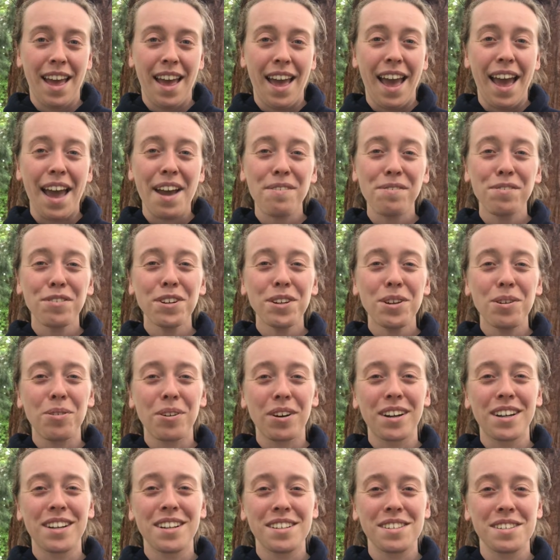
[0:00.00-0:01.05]
Every
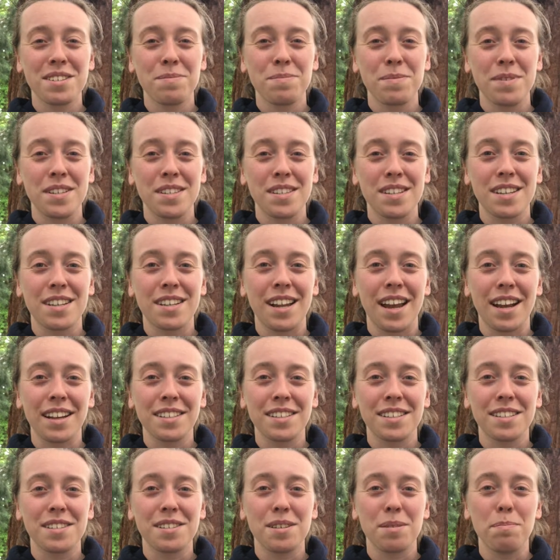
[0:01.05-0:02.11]
organism is
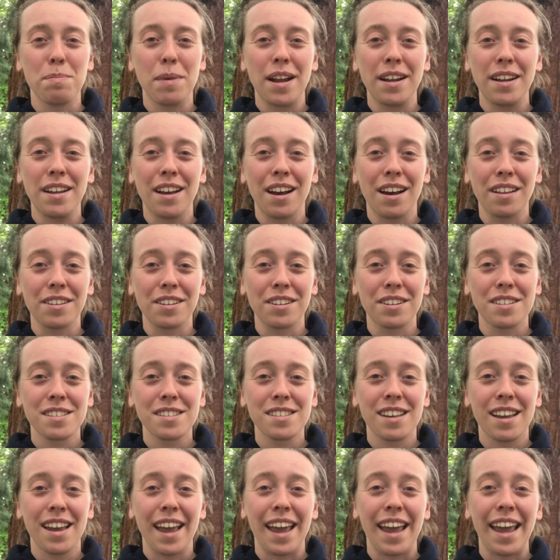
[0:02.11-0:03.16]
connected to many others
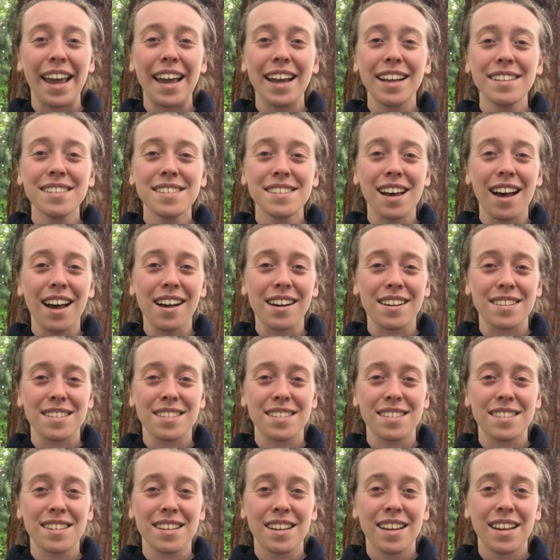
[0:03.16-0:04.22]
and to
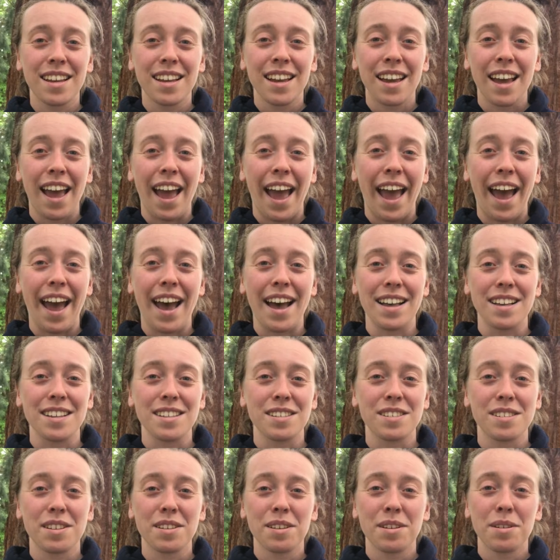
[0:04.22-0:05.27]
us
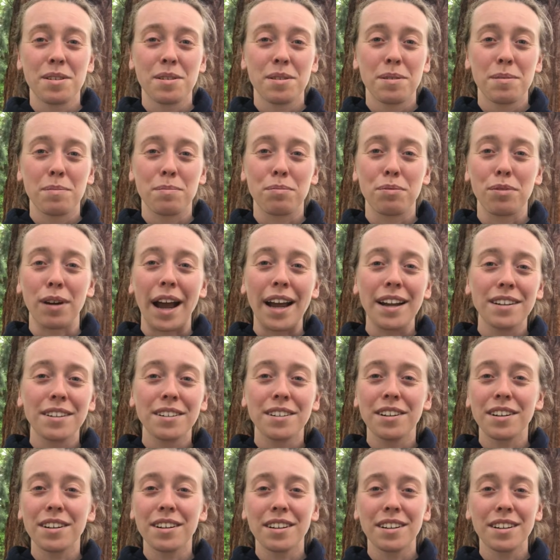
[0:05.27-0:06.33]
as
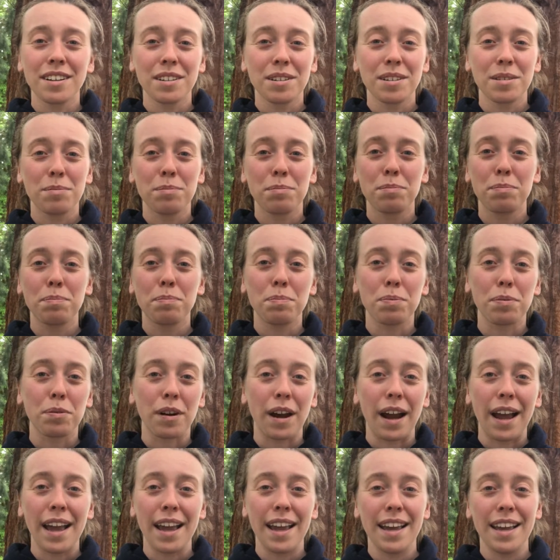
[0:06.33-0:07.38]
predator,
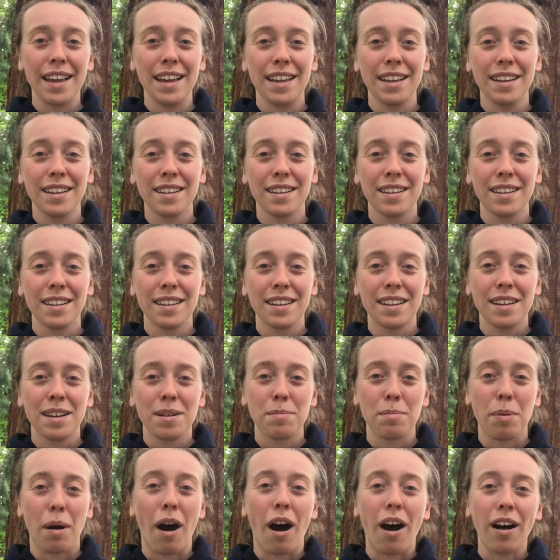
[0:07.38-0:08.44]
prey,
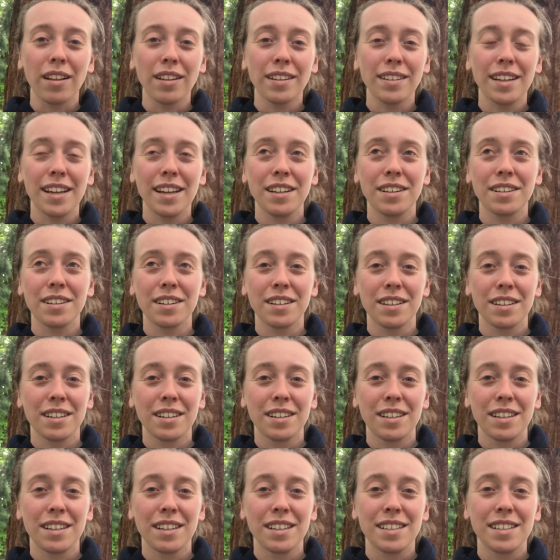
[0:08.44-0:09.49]
pollinator,
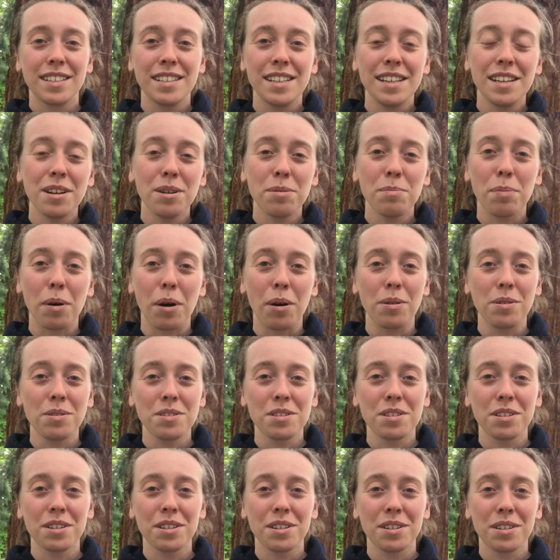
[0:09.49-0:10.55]

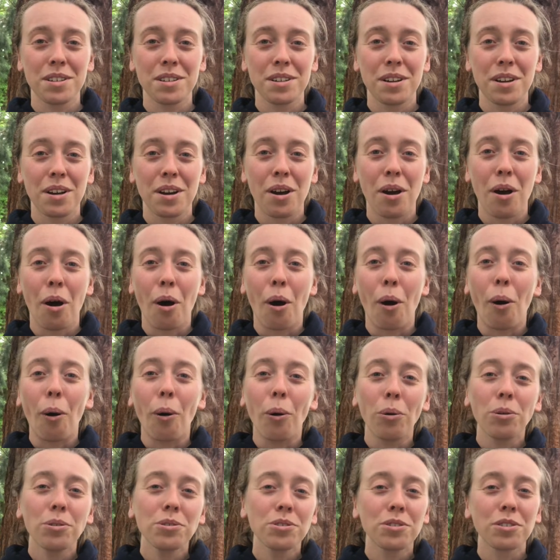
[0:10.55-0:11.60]
decomposer,
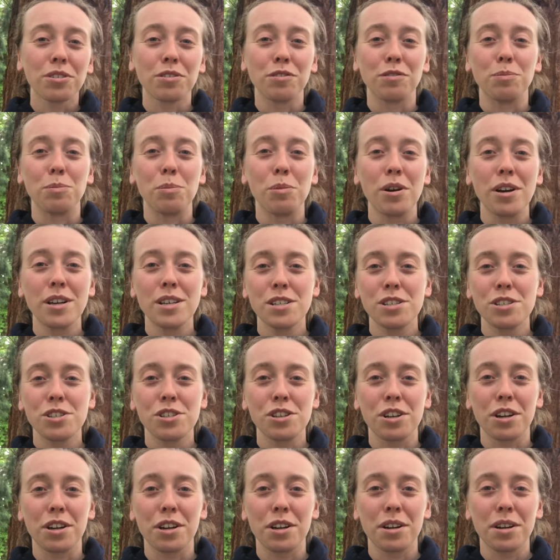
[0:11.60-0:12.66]
holder of
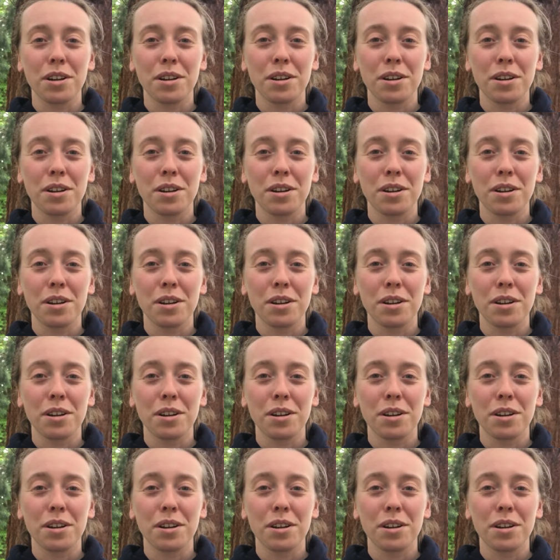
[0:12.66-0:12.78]
moisture,